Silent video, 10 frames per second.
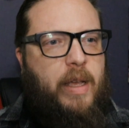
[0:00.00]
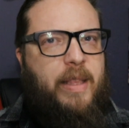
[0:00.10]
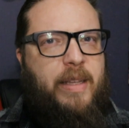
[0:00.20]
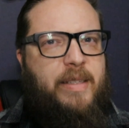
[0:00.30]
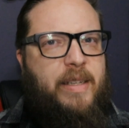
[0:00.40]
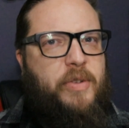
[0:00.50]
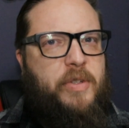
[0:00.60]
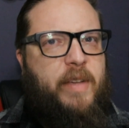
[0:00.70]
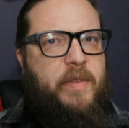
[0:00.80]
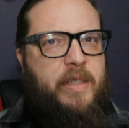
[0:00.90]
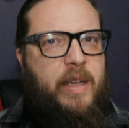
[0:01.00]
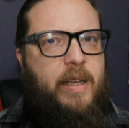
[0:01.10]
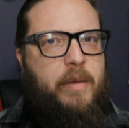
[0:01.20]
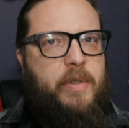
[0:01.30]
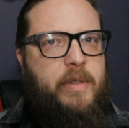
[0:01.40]
6 or 7
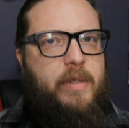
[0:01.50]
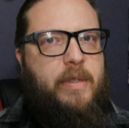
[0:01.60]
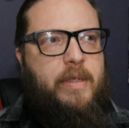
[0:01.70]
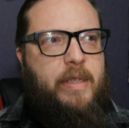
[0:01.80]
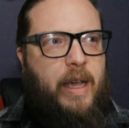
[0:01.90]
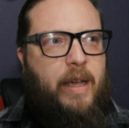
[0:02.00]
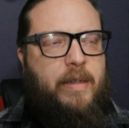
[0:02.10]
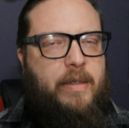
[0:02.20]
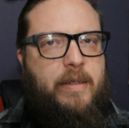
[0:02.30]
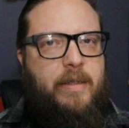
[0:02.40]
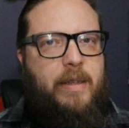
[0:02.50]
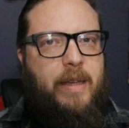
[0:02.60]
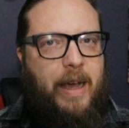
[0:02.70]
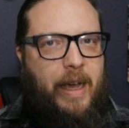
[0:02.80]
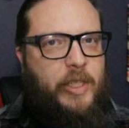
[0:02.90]
times. Yeah,
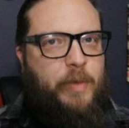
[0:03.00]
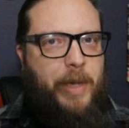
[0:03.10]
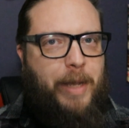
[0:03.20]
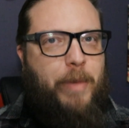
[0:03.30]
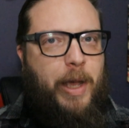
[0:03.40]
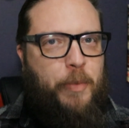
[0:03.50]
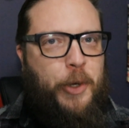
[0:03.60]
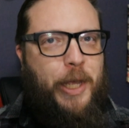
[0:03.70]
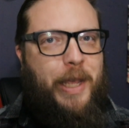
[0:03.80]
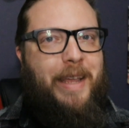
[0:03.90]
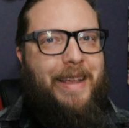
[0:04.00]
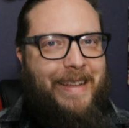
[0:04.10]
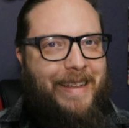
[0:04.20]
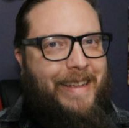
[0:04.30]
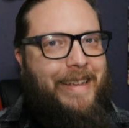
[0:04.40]
I spent my money
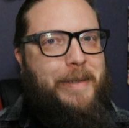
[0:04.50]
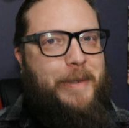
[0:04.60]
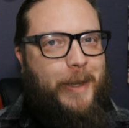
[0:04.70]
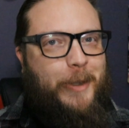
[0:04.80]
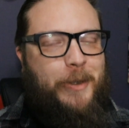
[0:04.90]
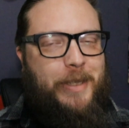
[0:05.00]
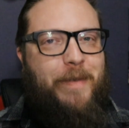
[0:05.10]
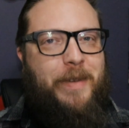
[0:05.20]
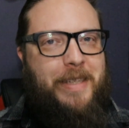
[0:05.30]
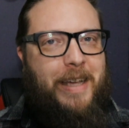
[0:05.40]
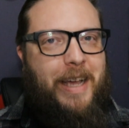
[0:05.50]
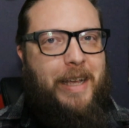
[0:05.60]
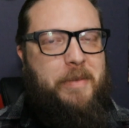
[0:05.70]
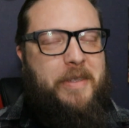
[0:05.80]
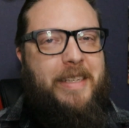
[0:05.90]
6 or 7
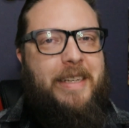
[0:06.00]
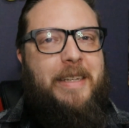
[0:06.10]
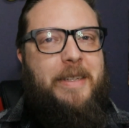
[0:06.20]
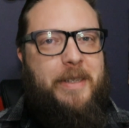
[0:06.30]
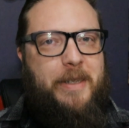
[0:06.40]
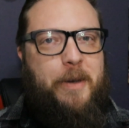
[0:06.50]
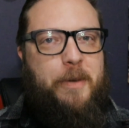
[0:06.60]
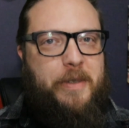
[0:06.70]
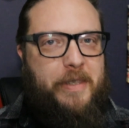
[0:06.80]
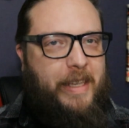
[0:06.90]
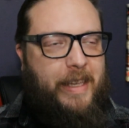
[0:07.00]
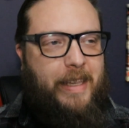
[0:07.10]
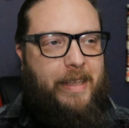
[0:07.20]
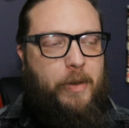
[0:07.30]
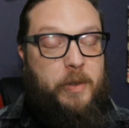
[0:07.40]
times to go
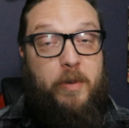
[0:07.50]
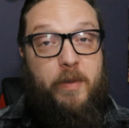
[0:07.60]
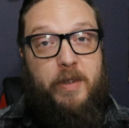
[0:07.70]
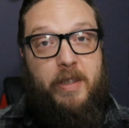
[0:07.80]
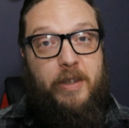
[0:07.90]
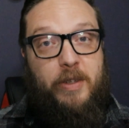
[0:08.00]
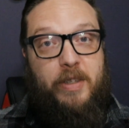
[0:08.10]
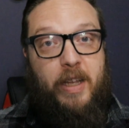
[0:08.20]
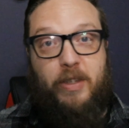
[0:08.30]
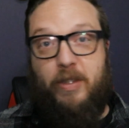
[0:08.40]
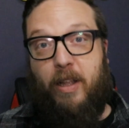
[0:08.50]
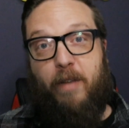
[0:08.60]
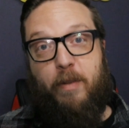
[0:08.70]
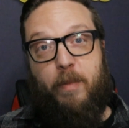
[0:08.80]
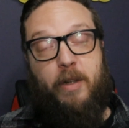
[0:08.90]
see those movies. I just
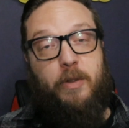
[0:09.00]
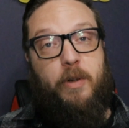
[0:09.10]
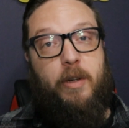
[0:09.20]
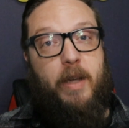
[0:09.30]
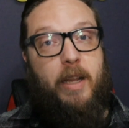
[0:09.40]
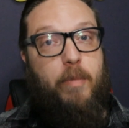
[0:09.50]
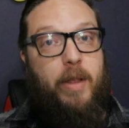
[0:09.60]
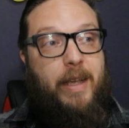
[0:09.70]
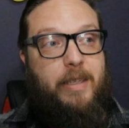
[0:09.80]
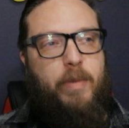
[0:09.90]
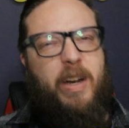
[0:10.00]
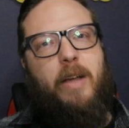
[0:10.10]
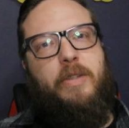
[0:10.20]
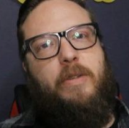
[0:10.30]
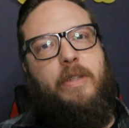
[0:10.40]
loved them. I enjoyed them. I had a blast. But
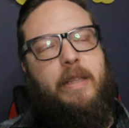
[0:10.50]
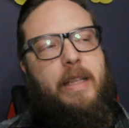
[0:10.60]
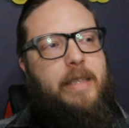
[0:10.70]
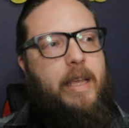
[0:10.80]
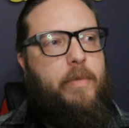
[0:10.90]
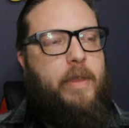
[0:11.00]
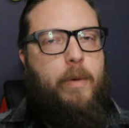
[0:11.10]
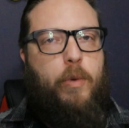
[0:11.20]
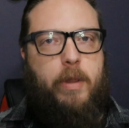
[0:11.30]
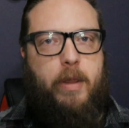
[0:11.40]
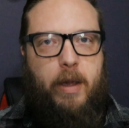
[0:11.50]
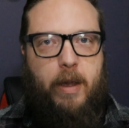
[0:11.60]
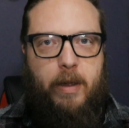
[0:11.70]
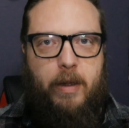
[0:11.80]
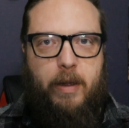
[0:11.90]
I also did the same thing with the